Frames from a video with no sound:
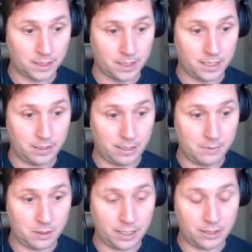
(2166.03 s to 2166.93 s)
Now
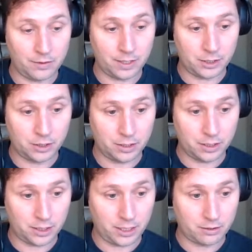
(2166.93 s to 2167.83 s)
I don't think I should do the
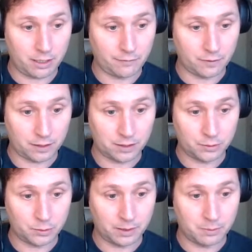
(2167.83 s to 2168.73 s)
entire graph because this
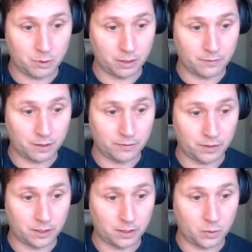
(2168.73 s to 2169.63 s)
will get boring very,
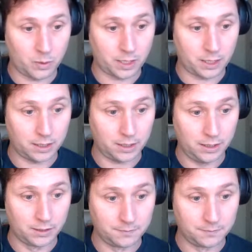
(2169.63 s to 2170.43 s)
very quickly.